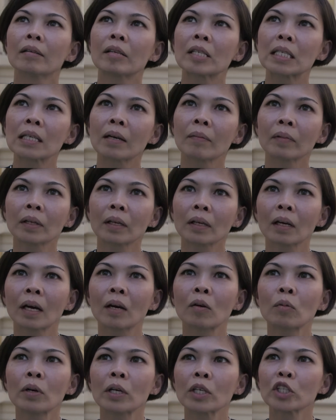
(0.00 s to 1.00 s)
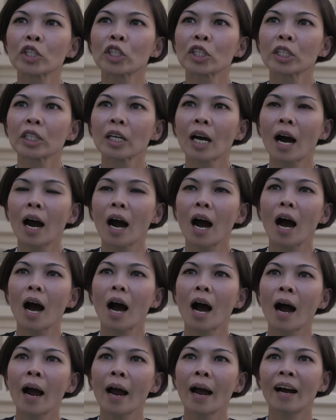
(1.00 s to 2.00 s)
is something I wish
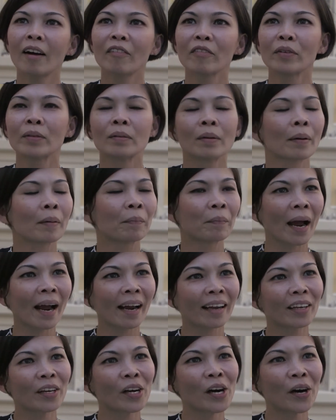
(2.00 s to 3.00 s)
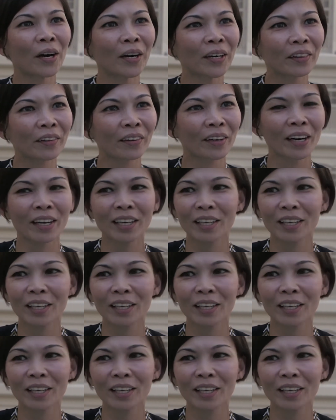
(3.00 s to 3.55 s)
I have in my backyard that I